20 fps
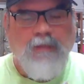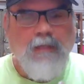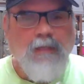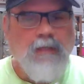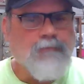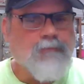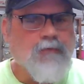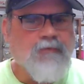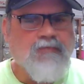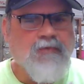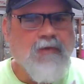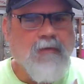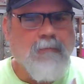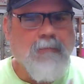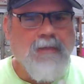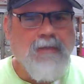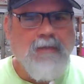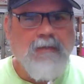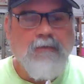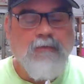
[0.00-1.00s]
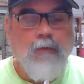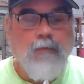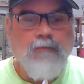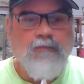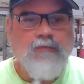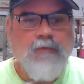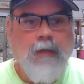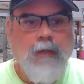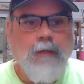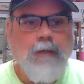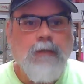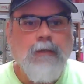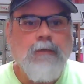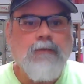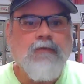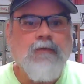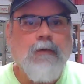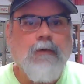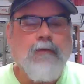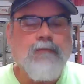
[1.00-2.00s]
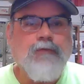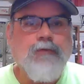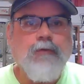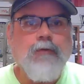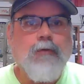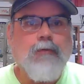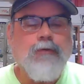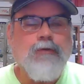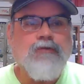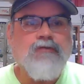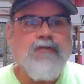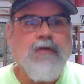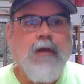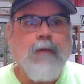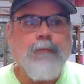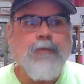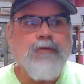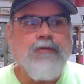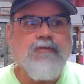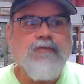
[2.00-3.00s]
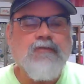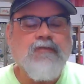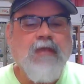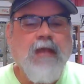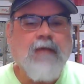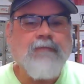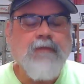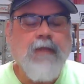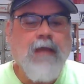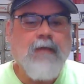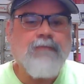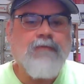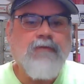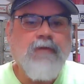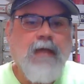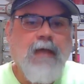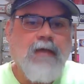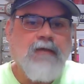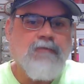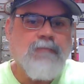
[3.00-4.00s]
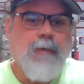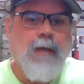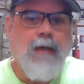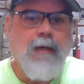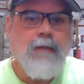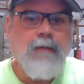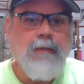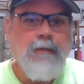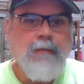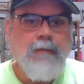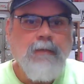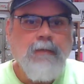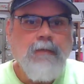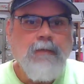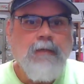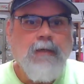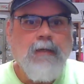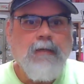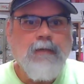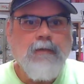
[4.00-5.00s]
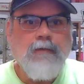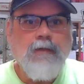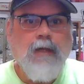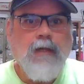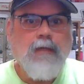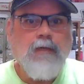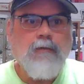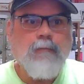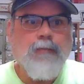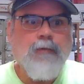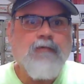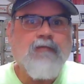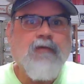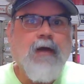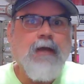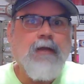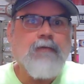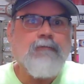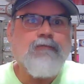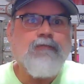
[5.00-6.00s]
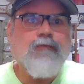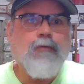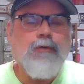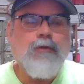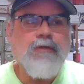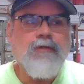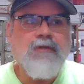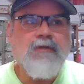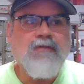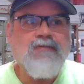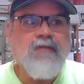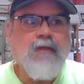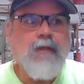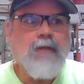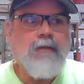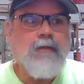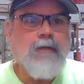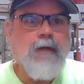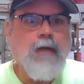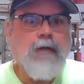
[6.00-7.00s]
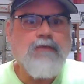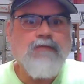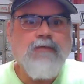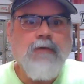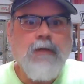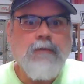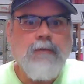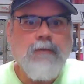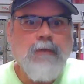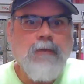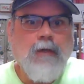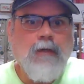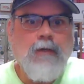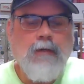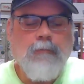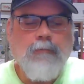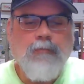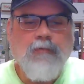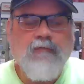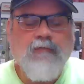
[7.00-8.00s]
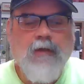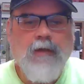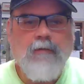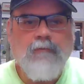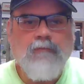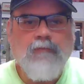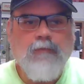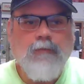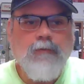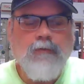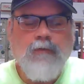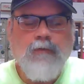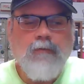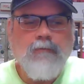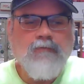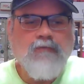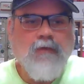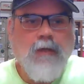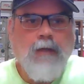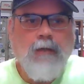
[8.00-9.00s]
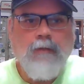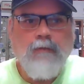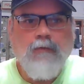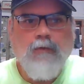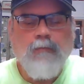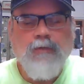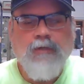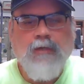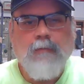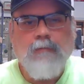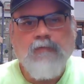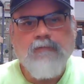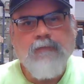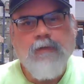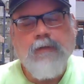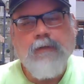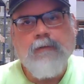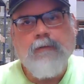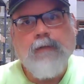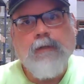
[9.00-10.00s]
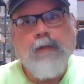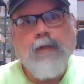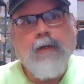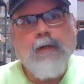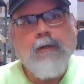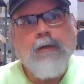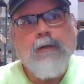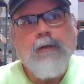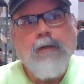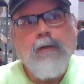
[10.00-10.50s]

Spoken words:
if there's something in there, don't sign it. So if you go into a shop and you just have to have your tags back and they're not going to provide them for you and they stay in the contract, they're not going to provide them for you, don't sign, don't become a vendor there.